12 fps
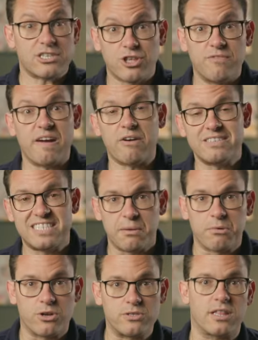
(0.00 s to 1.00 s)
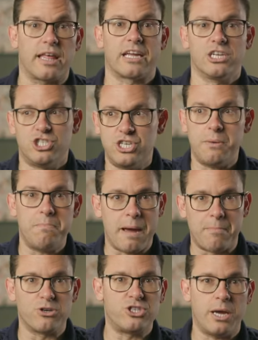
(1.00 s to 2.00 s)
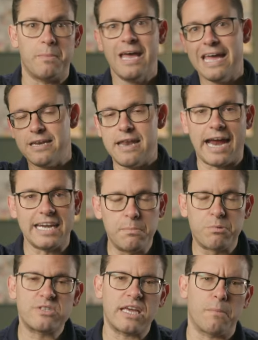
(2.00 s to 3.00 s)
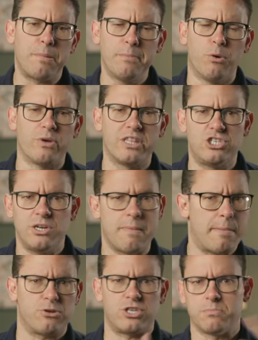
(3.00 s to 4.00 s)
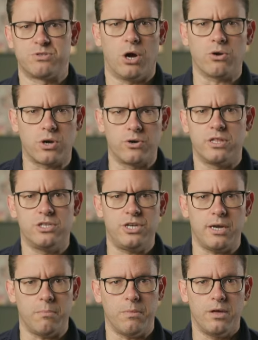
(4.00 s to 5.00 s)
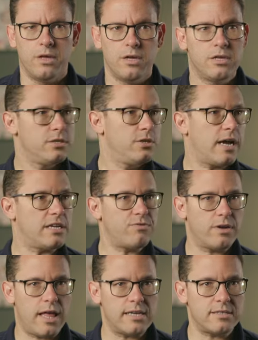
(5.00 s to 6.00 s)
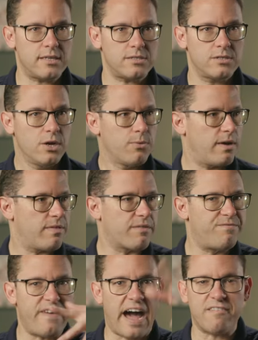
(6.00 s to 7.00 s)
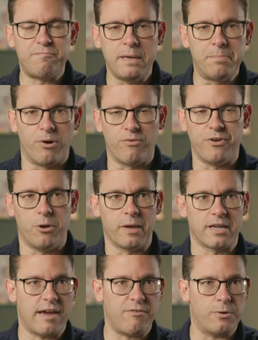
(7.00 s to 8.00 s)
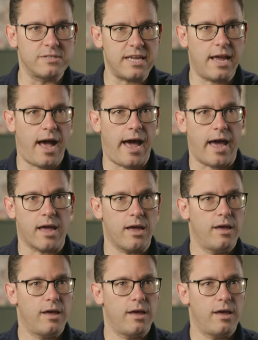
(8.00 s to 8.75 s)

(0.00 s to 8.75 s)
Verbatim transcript: actually very similar to like a gym membership. 90% of people with a gym membership don't go to the gym. Do you guys realize this? We have like 5 people filming. Everyone say hi.